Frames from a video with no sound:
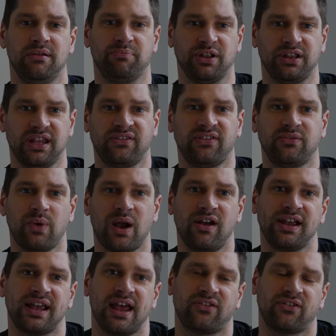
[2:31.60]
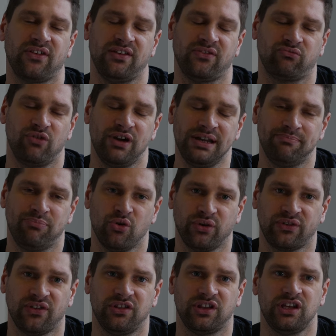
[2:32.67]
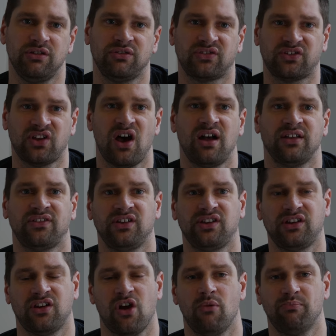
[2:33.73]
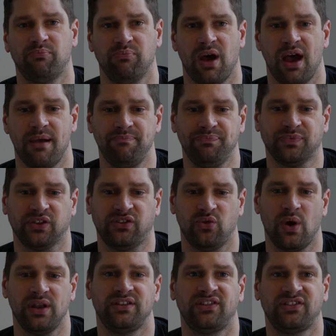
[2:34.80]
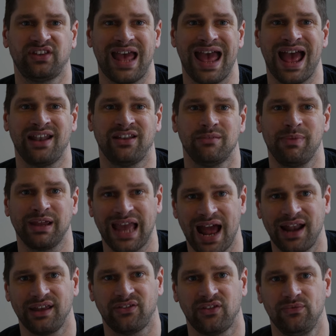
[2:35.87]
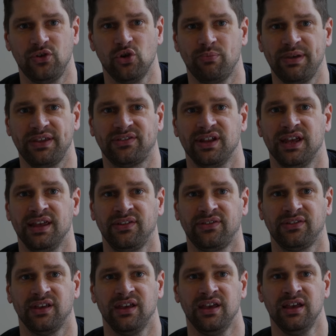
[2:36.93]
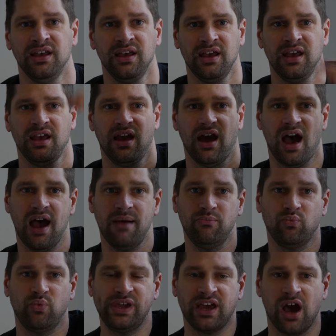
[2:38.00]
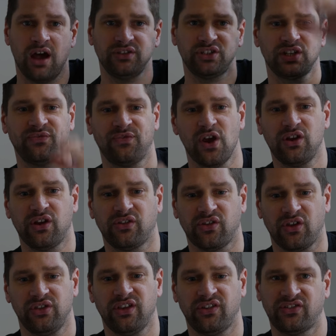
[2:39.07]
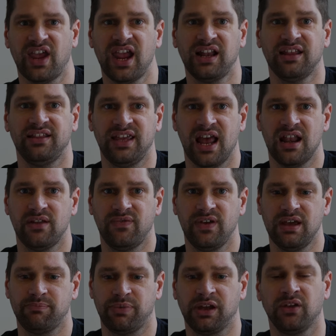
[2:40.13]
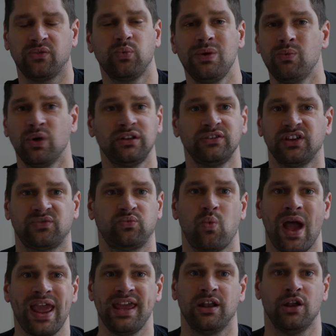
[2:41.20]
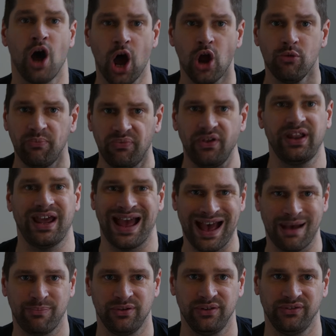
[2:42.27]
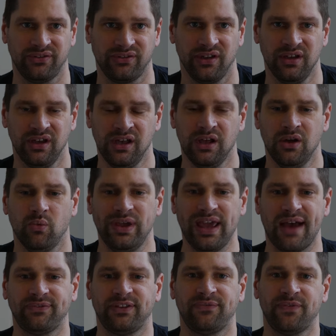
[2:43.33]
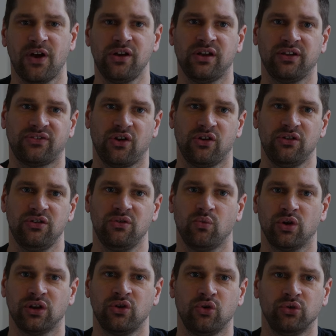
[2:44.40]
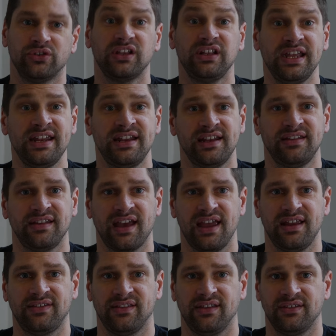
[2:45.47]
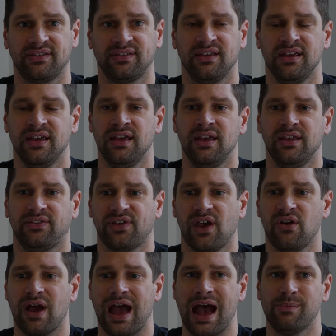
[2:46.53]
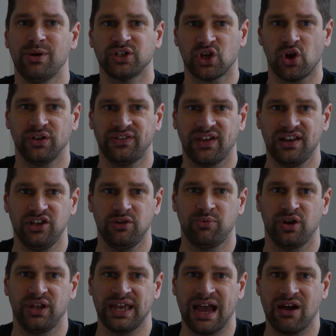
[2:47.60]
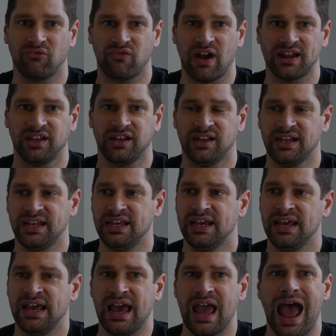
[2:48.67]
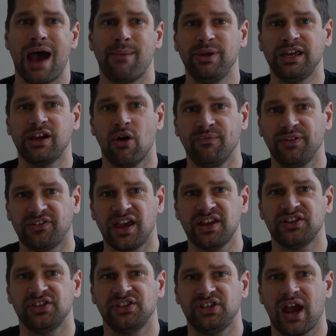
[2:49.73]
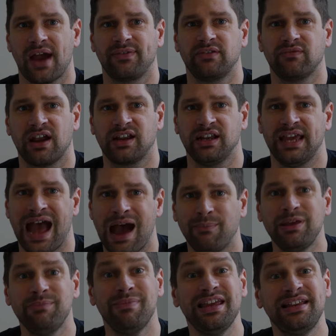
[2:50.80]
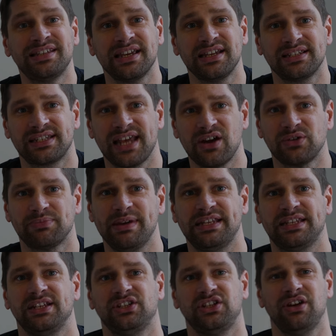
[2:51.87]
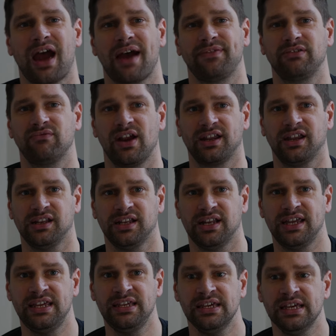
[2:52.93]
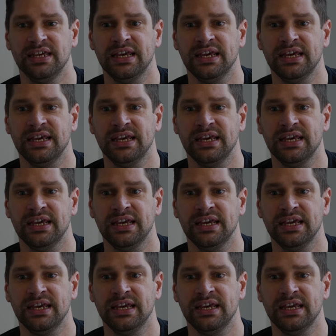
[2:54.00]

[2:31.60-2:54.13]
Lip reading: But this is where it's really important that you start to understand the mechanics of your business. We can't just focus on the sale at the end of it because we will just wait and hope that it happens. We have to focus on what are called the lead indicators. So how much content you're putting out regularly, how many conversations you're having regularly, how many sales meetings you're having regularly,